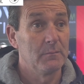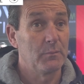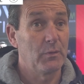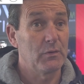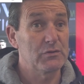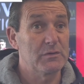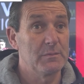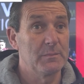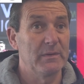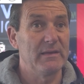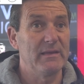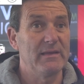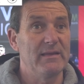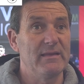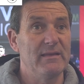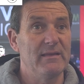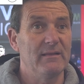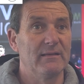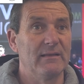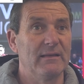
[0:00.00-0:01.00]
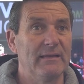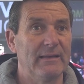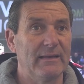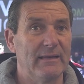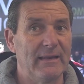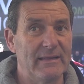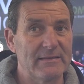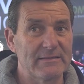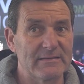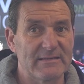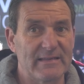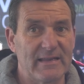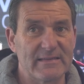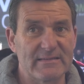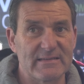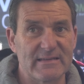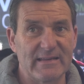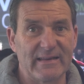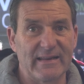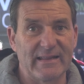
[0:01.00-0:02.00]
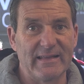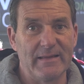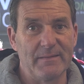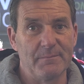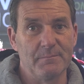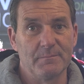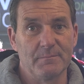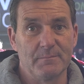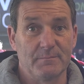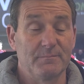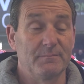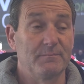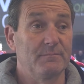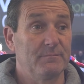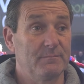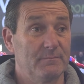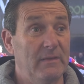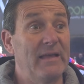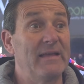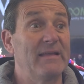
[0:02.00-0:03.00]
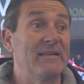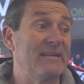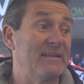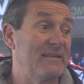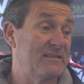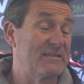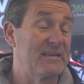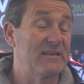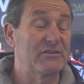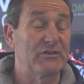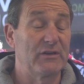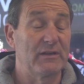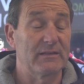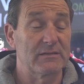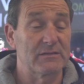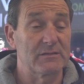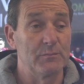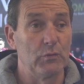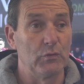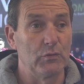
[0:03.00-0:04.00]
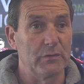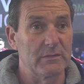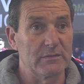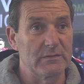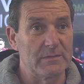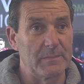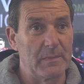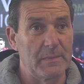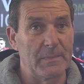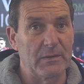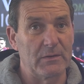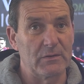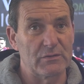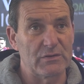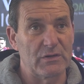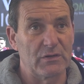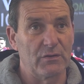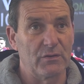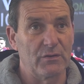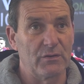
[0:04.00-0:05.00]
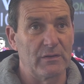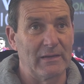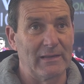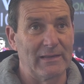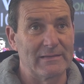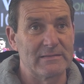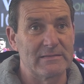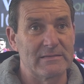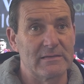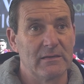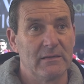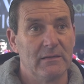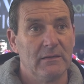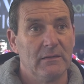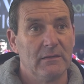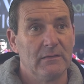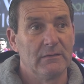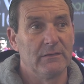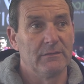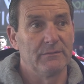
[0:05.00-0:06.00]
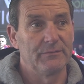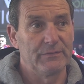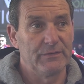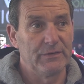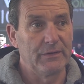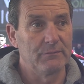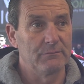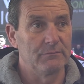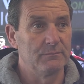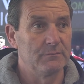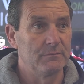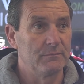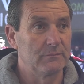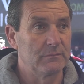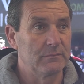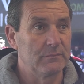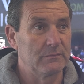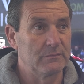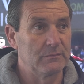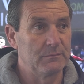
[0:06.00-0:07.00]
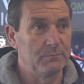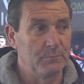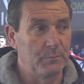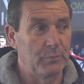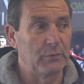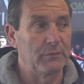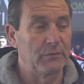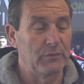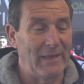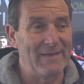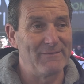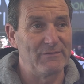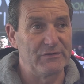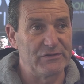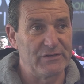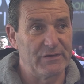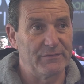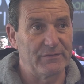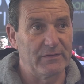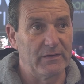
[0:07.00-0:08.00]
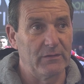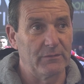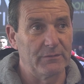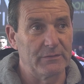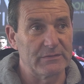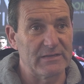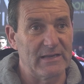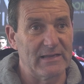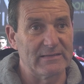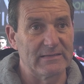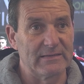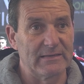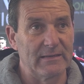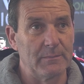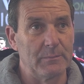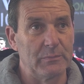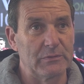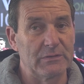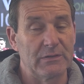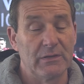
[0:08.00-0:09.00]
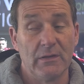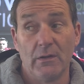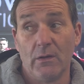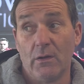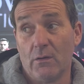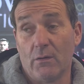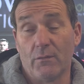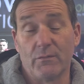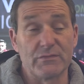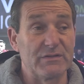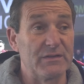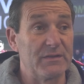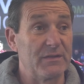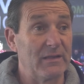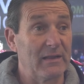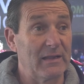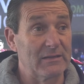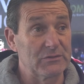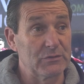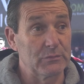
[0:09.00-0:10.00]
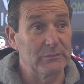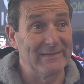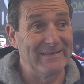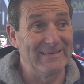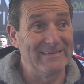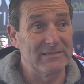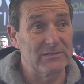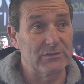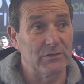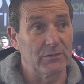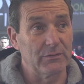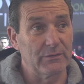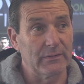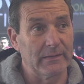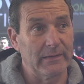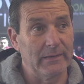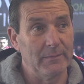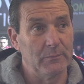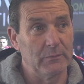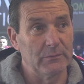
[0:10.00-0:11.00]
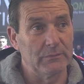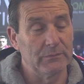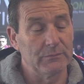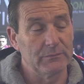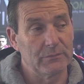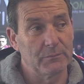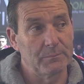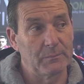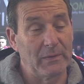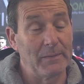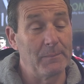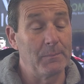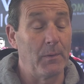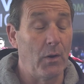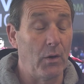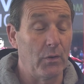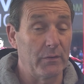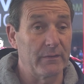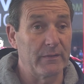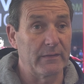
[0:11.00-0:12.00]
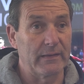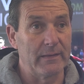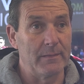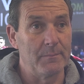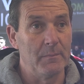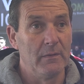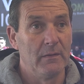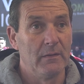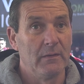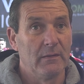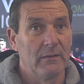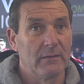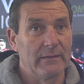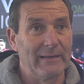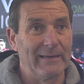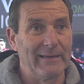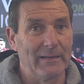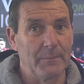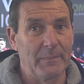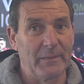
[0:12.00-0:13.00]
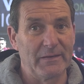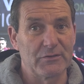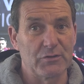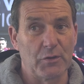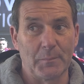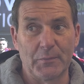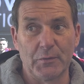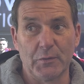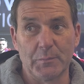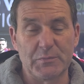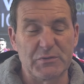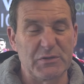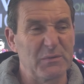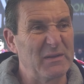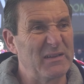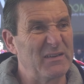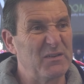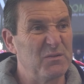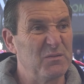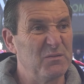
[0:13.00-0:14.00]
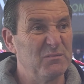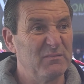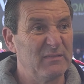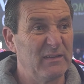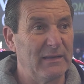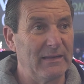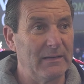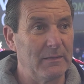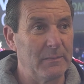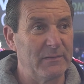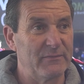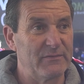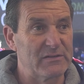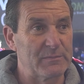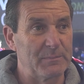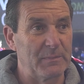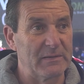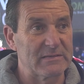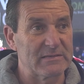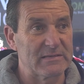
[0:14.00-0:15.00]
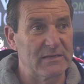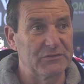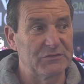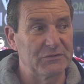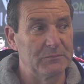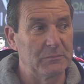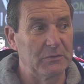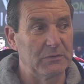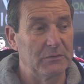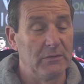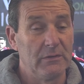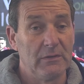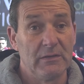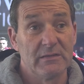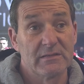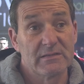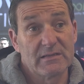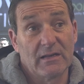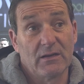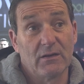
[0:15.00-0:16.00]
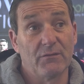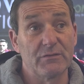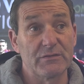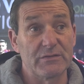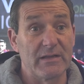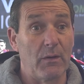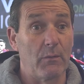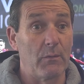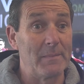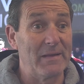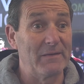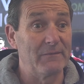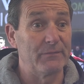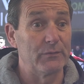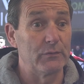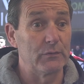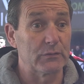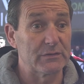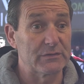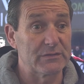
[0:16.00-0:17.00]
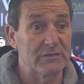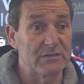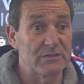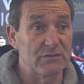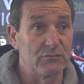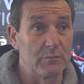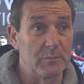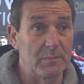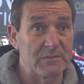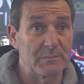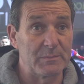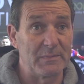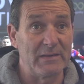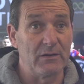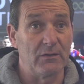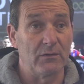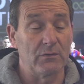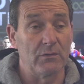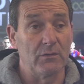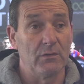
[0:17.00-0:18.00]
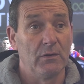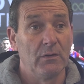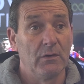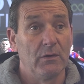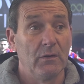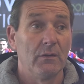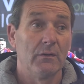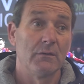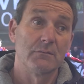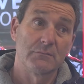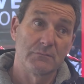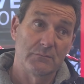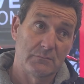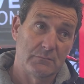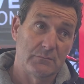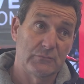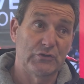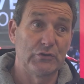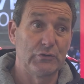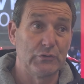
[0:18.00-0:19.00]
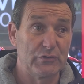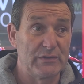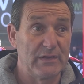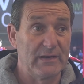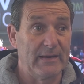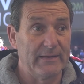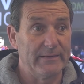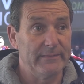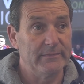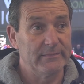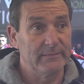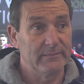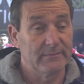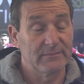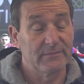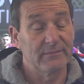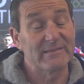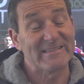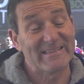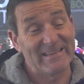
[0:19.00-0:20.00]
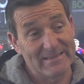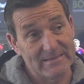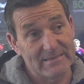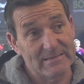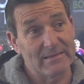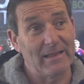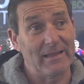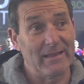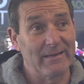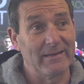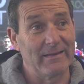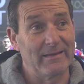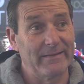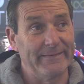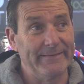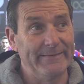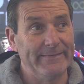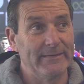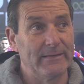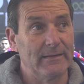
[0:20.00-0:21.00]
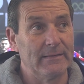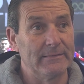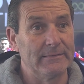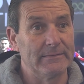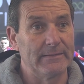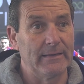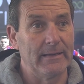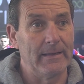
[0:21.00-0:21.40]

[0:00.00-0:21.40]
Possibly a little less intensity in a game in a session like this morning, simply because a lot of the lads have, you know, put a heavy shift in on the Saturday. But obviously the lads who didn't start the game or that played part of the game need a little bit topping up. So you do a little bit of a split session. But still, obviously, our main focus as a group has been on Tuesday night since Saturday night. And